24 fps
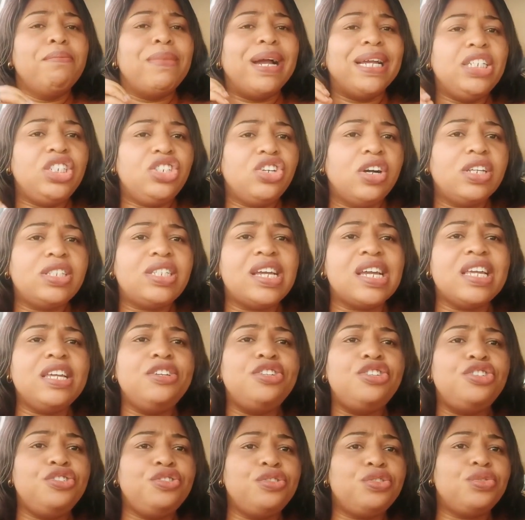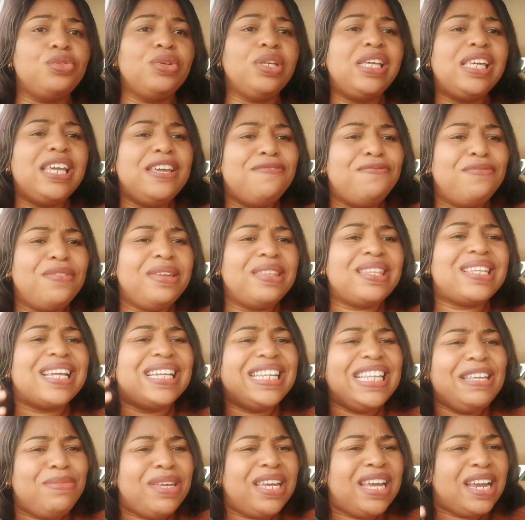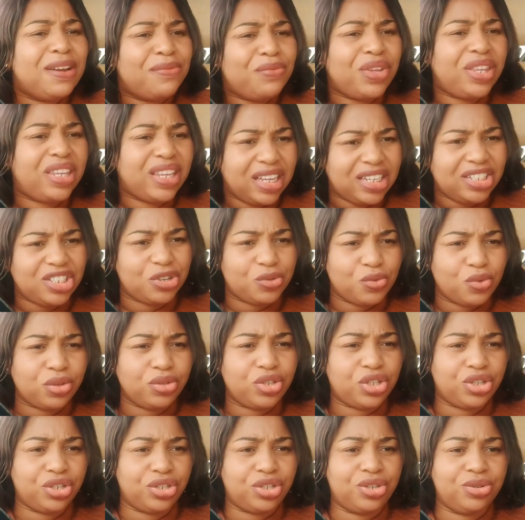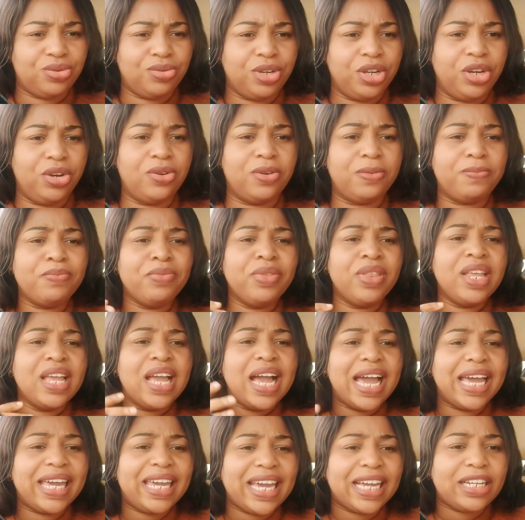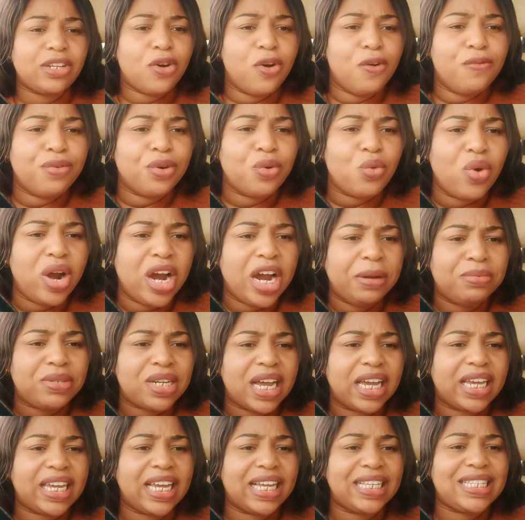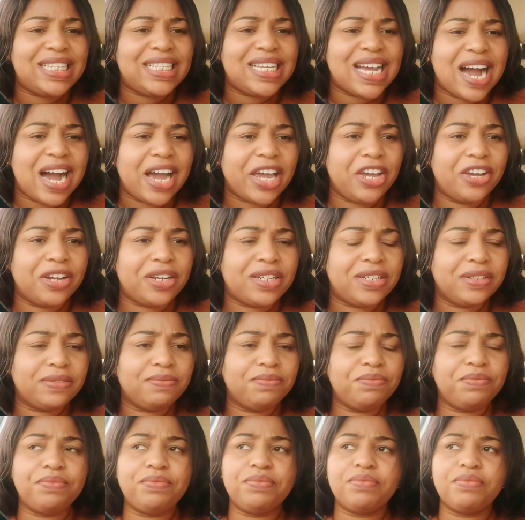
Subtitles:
My daughter is used to telling me everything she wants to do, you know. I get overwhelmed. I get tired.